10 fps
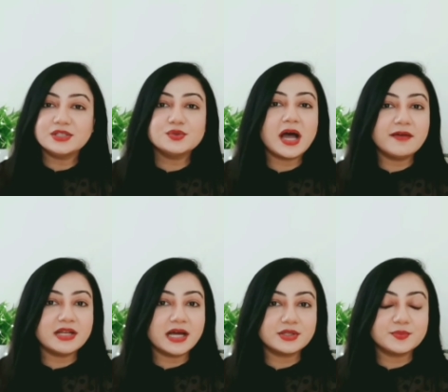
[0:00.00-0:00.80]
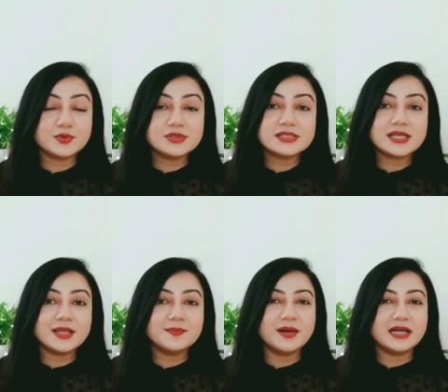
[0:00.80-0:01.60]
i do have an acne prone
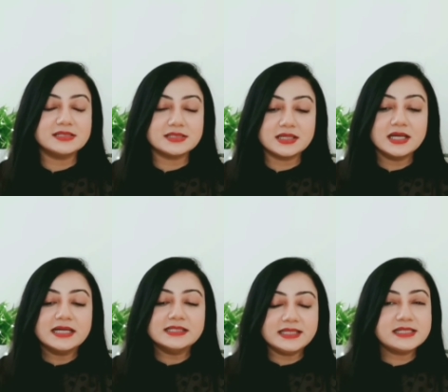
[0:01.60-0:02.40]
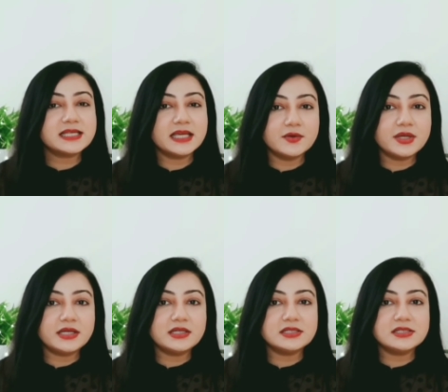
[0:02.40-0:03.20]
skin but uh, these
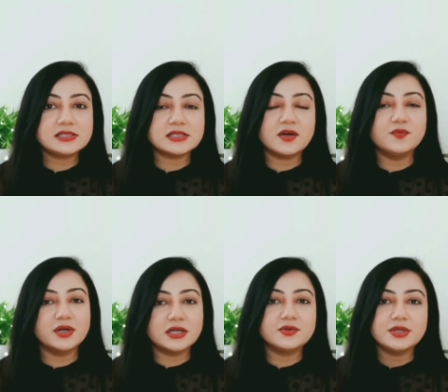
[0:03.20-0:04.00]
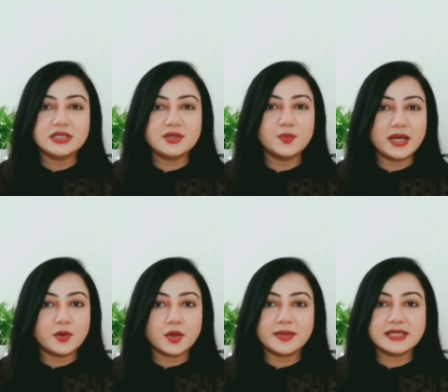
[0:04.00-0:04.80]
ingredients uh, work really
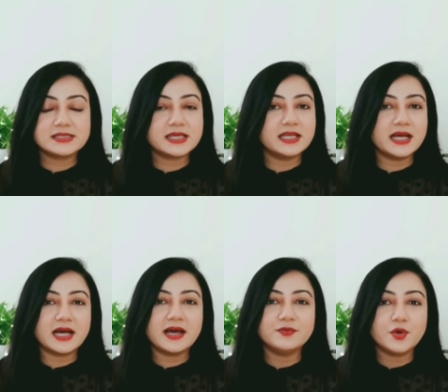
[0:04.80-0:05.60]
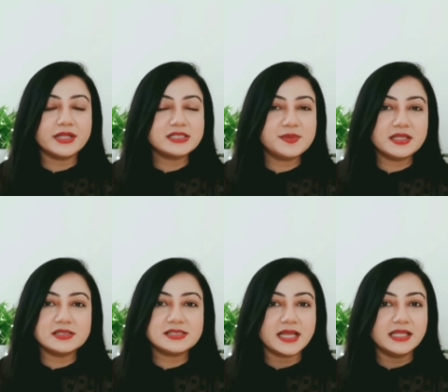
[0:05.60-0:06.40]
well on my skin and i have not
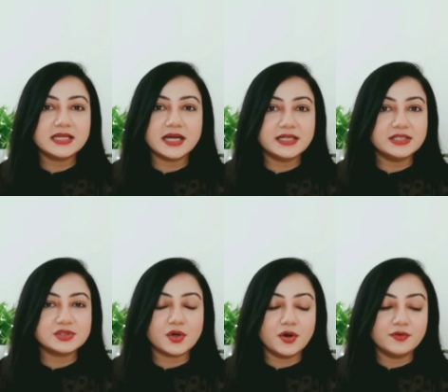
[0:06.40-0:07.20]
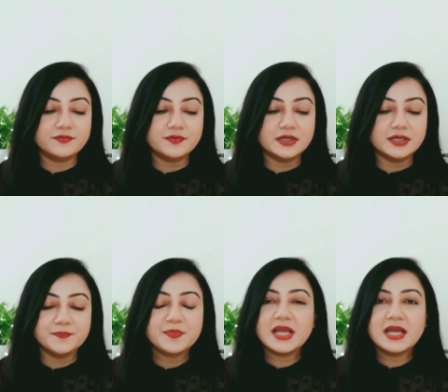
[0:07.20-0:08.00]
experienced any kind of
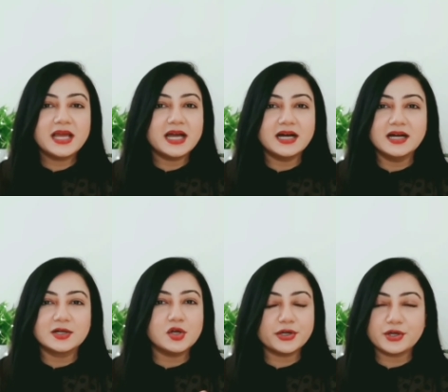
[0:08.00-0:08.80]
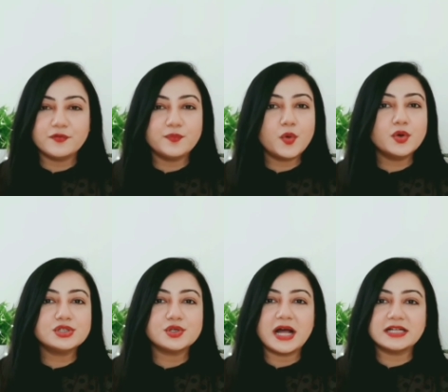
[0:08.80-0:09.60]
um, uh, clogging of
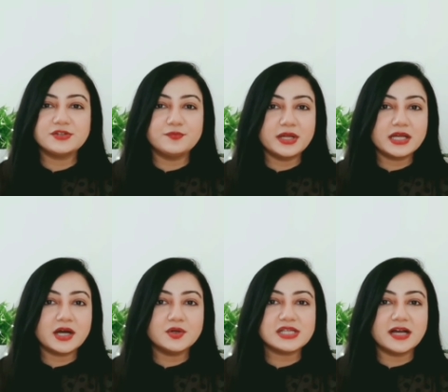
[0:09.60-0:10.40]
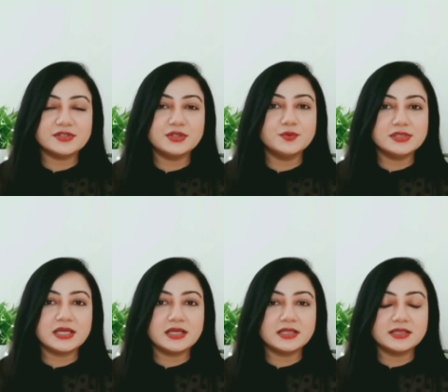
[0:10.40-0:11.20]
pores or active breakouts after
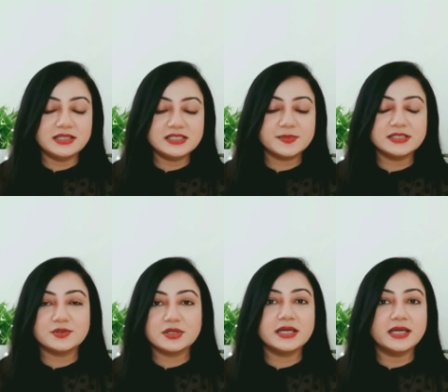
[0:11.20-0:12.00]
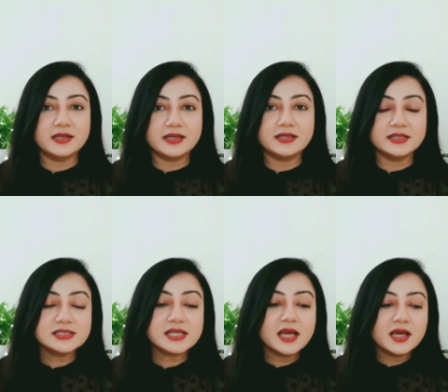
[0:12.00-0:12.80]
using the, these particular ingredients